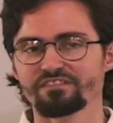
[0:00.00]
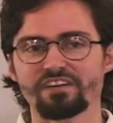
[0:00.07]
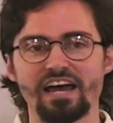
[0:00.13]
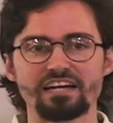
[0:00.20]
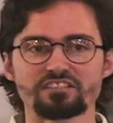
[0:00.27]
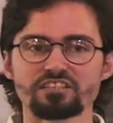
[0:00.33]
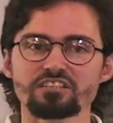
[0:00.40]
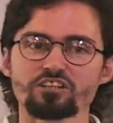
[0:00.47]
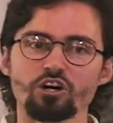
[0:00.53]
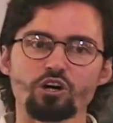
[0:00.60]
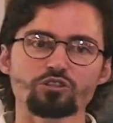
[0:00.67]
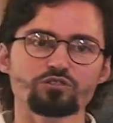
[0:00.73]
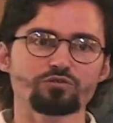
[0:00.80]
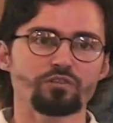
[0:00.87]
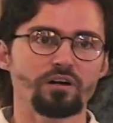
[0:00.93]
Fasting
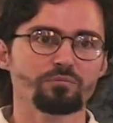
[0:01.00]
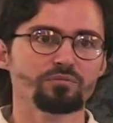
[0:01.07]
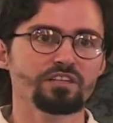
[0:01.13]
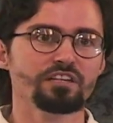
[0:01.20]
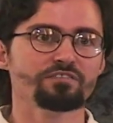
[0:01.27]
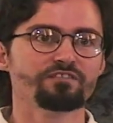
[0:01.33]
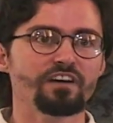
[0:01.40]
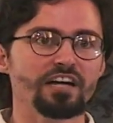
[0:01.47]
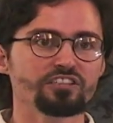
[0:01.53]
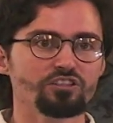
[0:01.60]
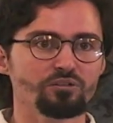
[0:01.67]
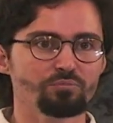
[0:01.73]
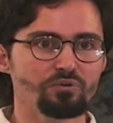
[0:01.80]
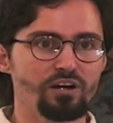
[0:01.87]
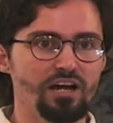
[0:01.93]
goes from the
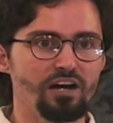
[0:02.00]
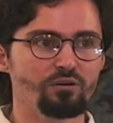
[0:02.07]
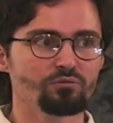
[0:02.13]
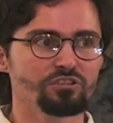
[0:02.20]
Fajr prayer,